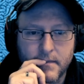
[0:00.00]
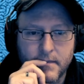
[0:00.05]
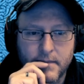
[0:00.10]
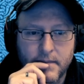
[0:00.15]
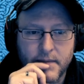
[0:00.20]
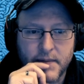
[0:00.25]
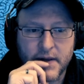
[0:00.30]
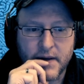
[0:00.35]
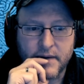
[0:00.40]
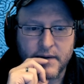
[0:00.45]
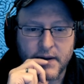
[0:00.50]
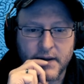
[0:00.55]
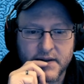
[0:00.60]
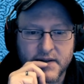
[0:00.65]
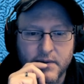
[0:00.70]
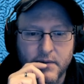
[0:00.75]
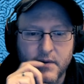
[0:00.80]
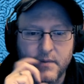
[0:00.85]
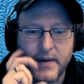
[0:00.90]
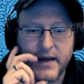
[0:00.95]
nothing.
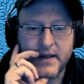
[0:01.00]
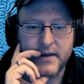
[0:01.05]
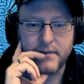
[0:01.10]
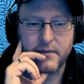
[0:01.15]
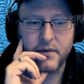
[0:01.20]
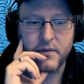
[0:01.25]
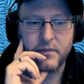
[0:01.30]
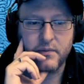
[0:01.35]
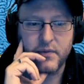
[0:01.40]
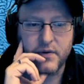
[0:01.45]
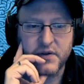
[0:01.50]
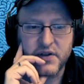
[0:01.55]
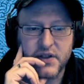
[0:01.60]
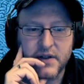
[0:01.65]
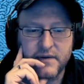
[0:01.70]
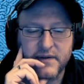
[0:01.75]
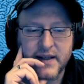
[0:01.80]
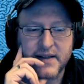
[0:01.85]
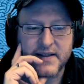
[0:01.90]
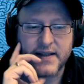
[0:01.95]
So we'll make we'll, we'll
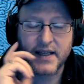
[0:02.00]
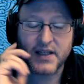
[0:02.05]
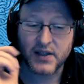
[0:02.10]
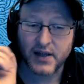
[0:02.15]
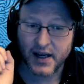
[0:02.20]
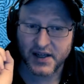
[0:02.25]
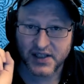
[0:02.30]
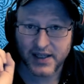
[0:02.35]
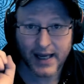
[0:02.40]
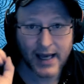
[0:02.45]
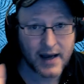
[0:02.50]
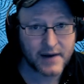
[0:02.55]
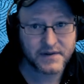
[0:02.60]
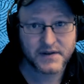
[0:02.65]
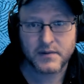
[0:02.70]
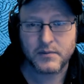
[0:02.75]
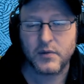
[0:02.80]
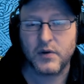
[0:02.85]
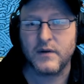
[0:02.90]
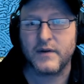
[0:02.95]
shift that to that. You don't actually have
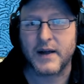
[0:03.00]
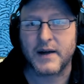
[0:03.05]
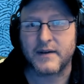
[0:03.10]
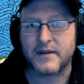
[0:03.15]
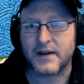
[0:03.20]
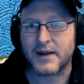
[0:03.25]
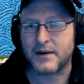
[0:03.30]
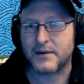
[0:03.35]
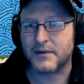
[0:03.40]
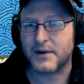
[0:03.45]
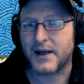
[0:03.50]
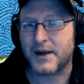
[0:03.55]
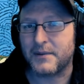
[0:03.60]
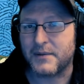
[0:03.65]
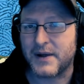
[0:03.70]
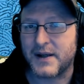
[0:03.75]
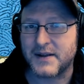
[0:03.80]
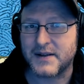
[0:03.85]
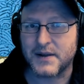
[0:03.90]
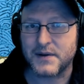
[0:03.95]
to move anything um,
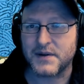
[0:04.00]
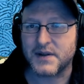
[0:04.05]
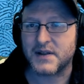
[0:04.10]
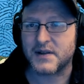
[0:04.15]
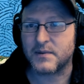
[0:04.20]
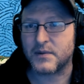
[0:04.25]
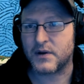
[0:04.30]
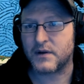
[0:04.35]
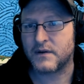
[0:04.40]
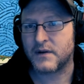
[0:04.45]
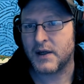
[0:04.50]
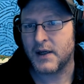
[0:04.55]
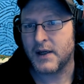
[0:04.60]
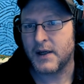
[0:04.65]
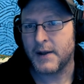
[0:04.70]
when it tells you to move.